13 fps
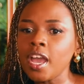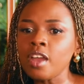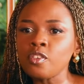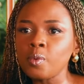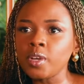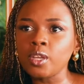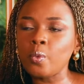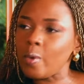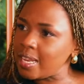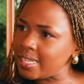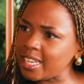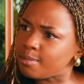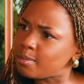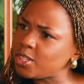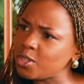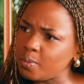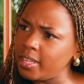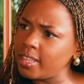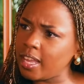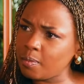But everybody wanted me to
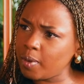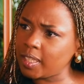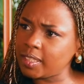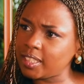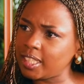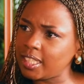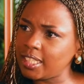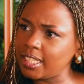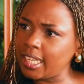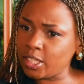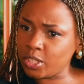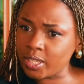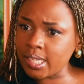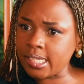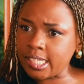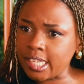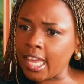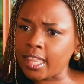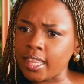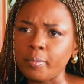be that person. Yeah. Like, to this
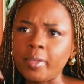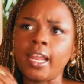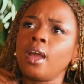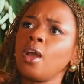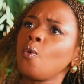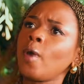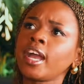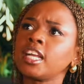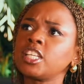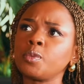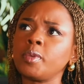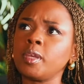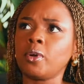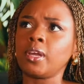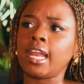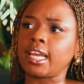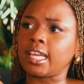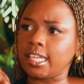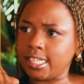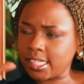day, they'd be like, why can't you be more
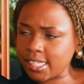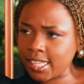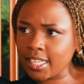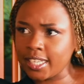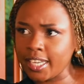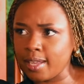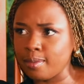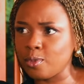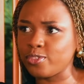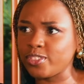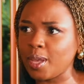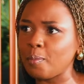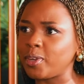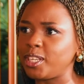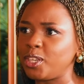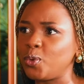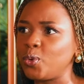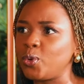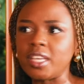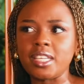like insert name of somebody
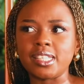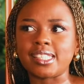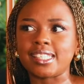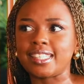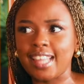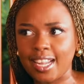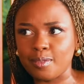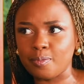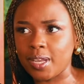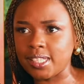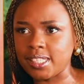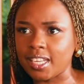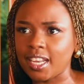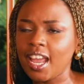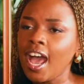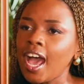who is yeah. that person?